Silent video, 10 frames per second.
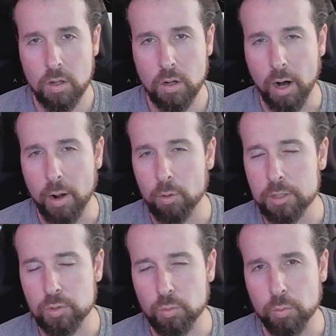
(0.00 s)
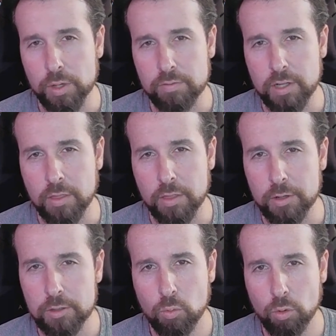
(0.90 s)
All right, once we've done
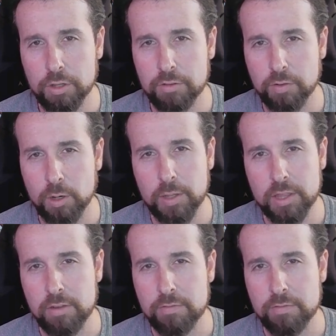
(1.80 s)
those, we'll confirm that the